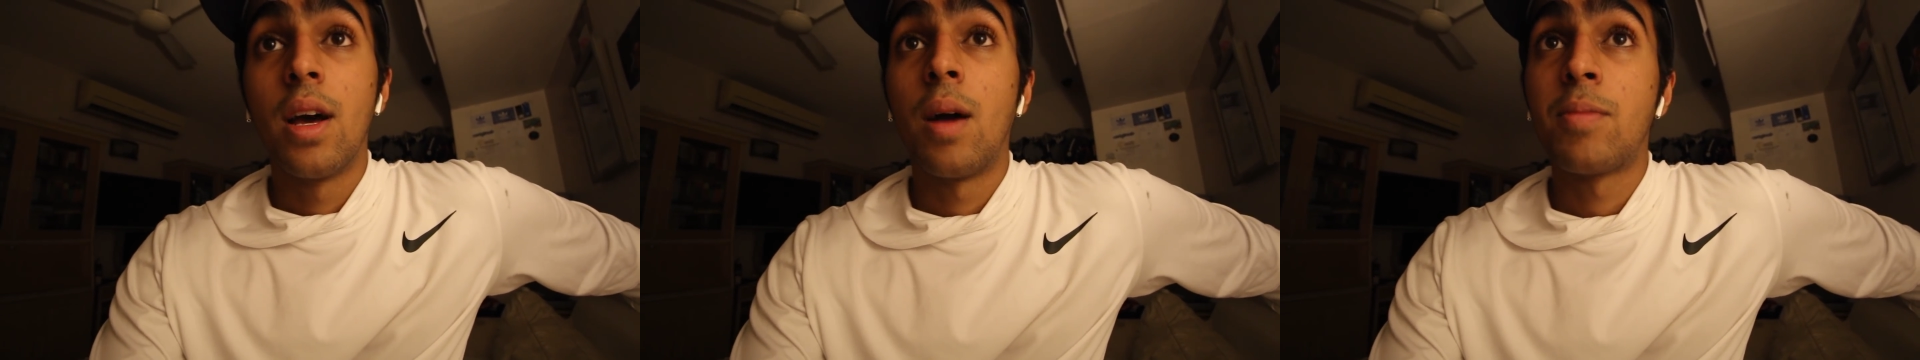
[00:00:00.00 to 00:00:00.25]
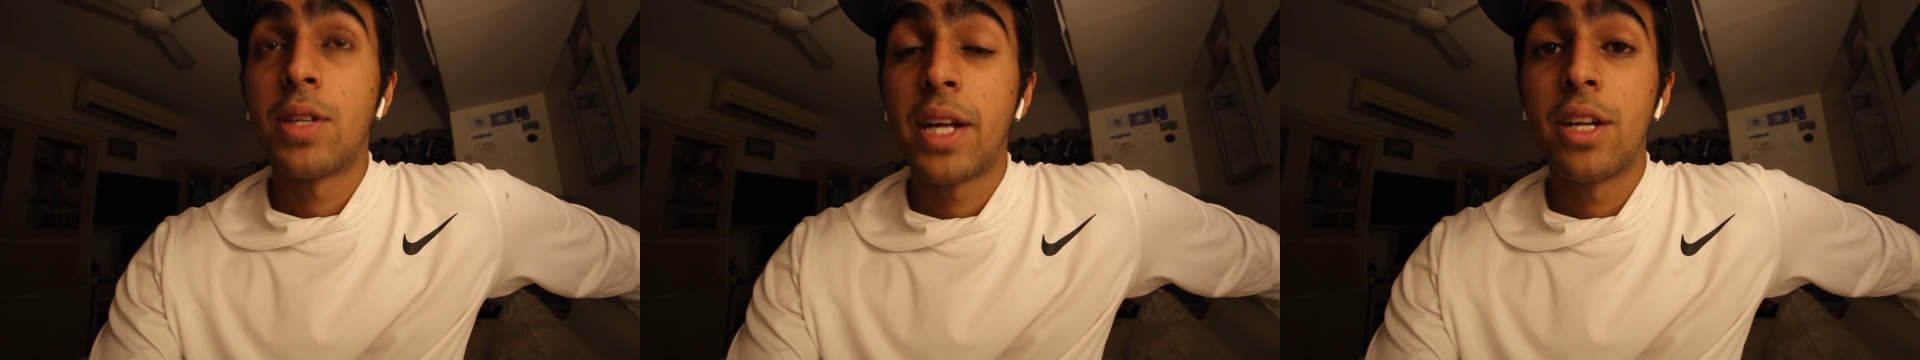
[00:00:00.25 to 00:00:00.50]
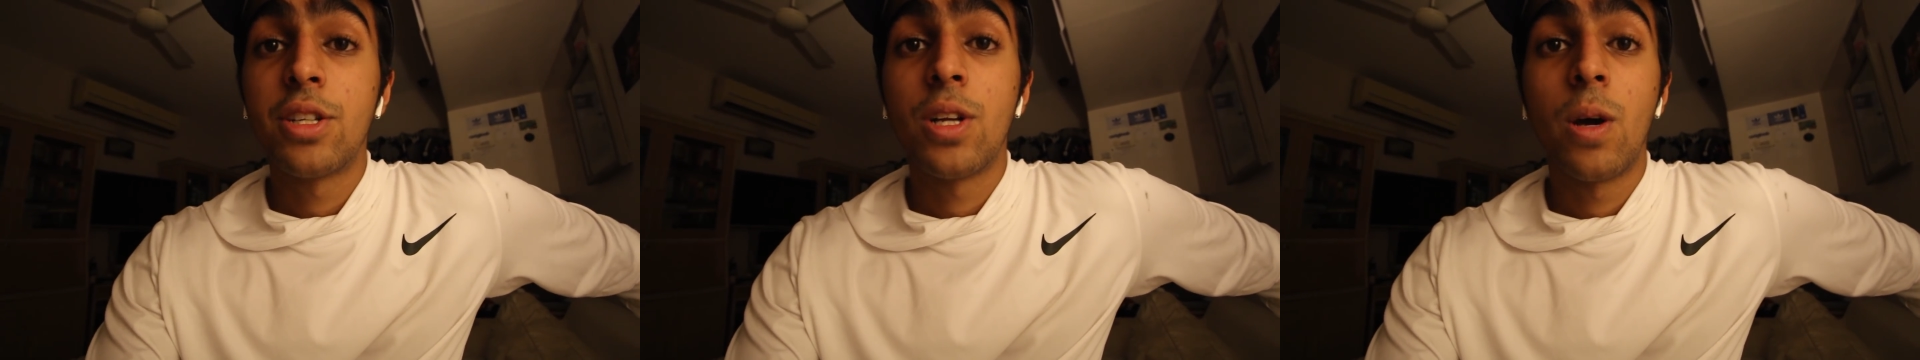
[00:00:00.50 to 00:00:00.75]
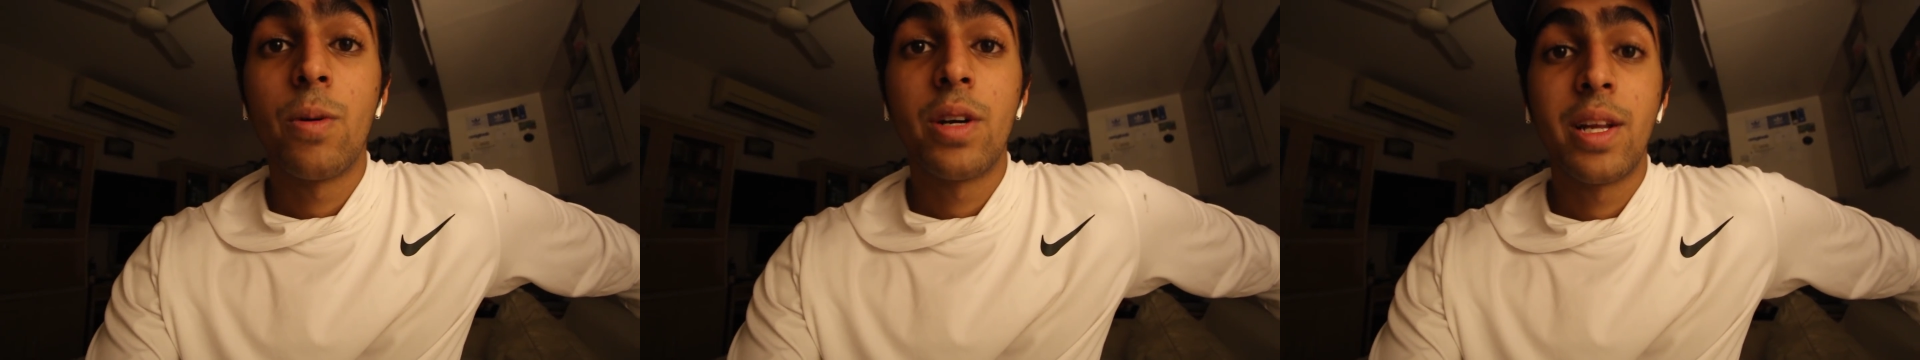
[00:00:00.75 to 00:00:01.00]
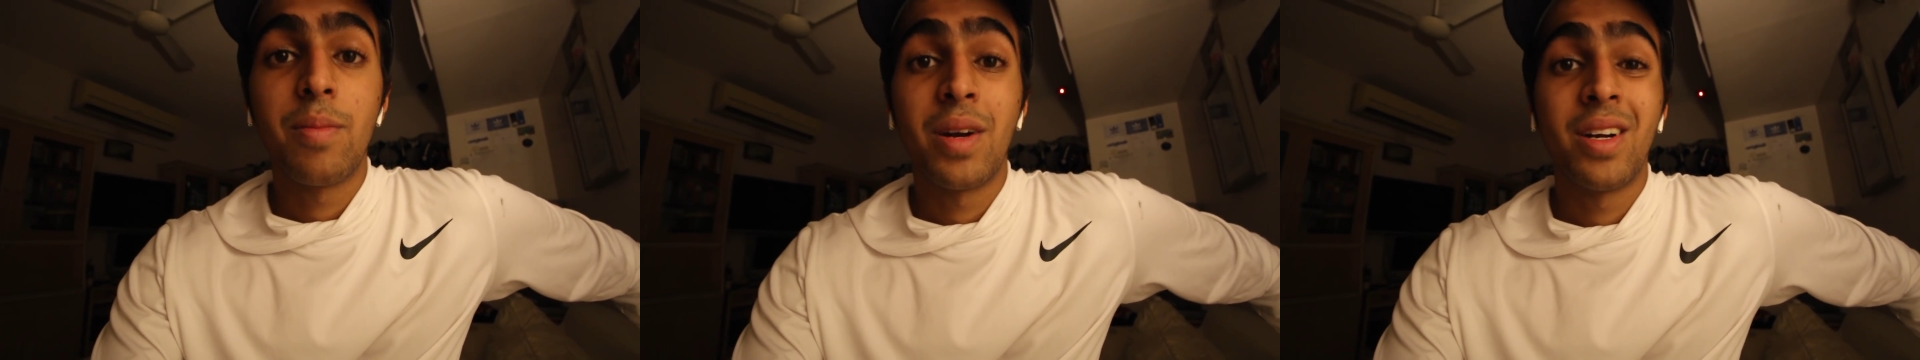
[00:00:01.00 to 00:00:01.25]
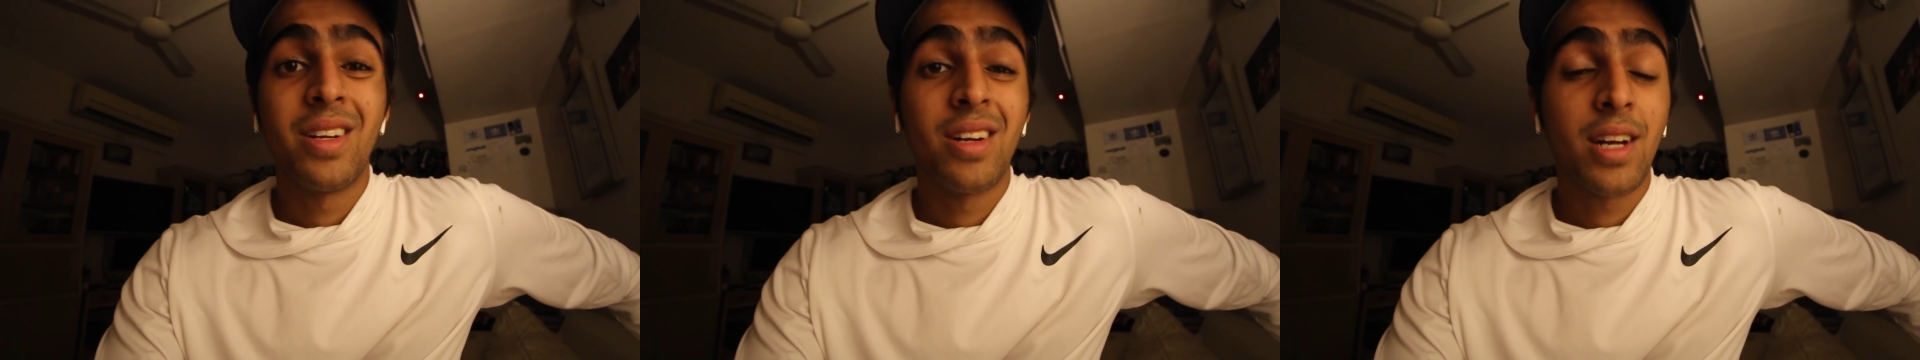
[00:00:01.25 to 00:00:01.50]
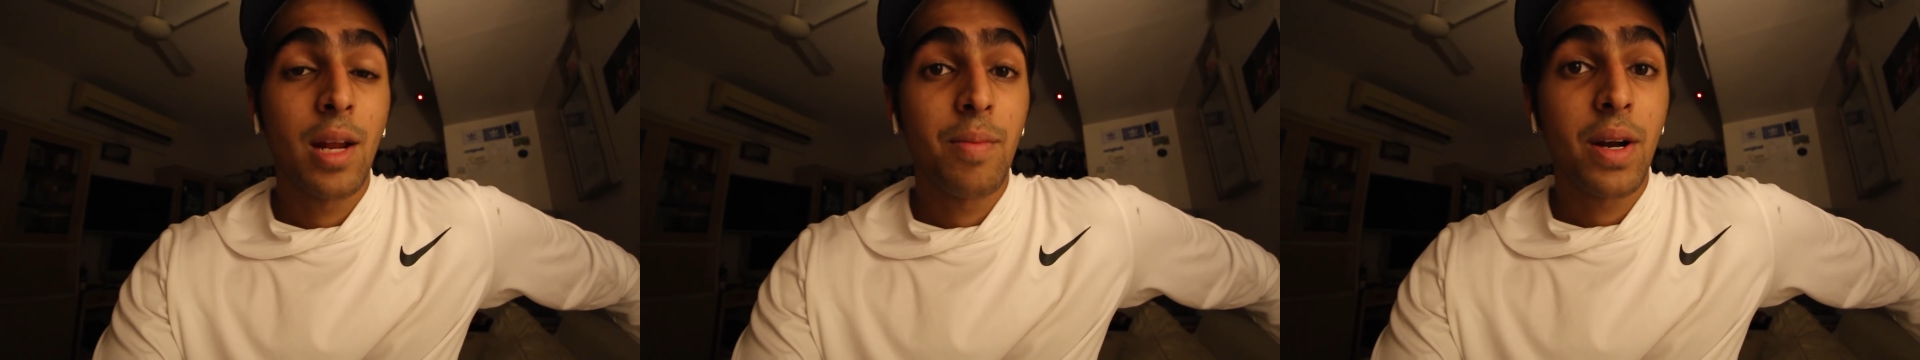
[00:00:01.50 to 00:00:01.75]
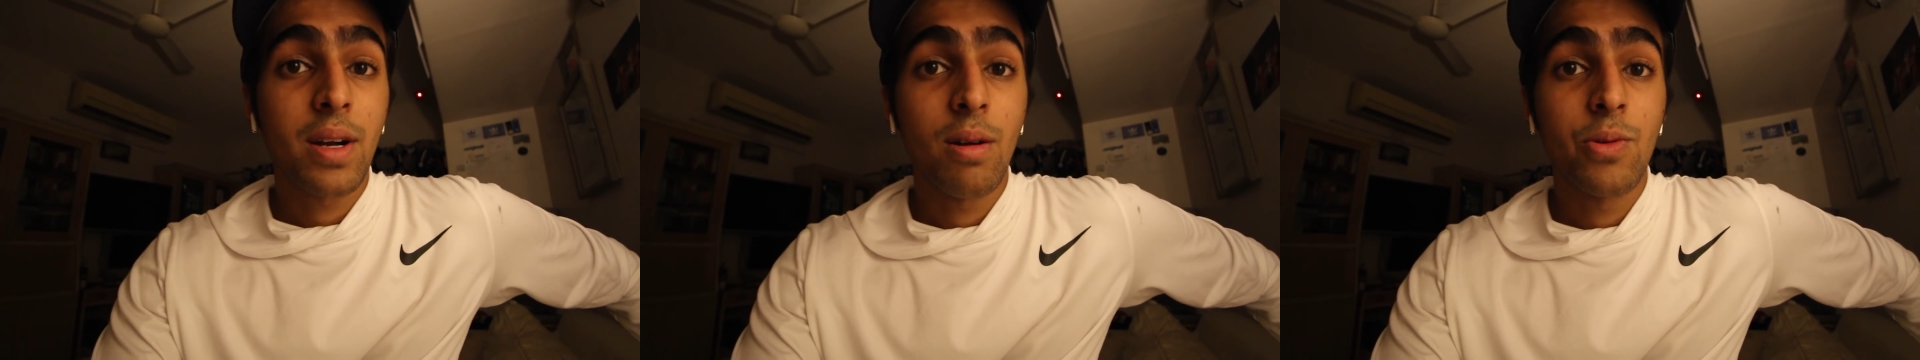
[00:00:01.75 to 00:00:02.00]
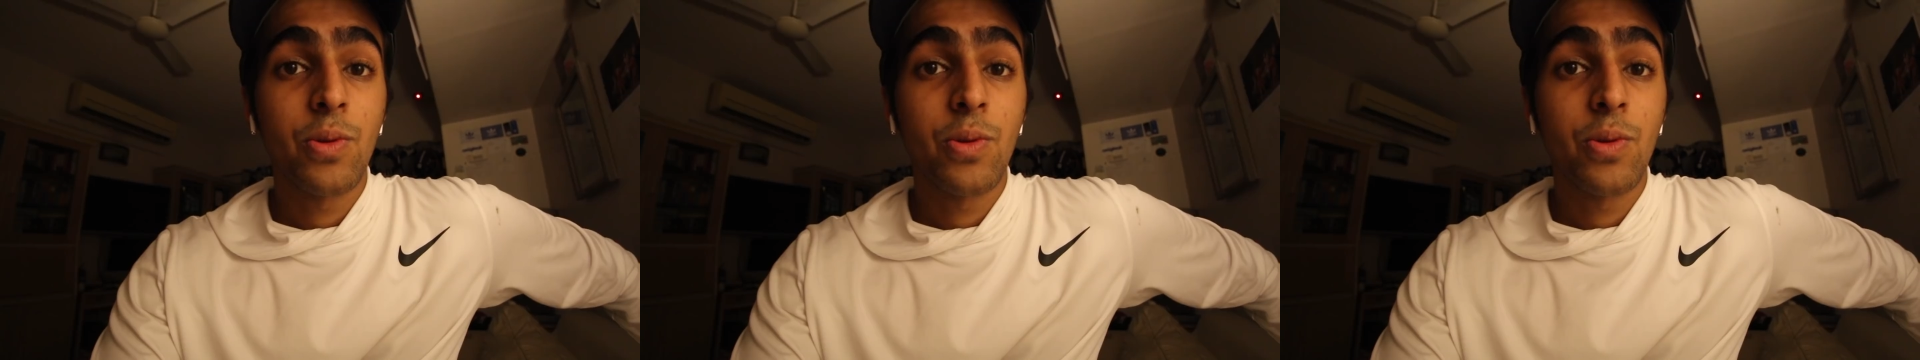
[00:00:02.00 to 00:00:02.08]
gonna get a shower and eat my dinner and get back down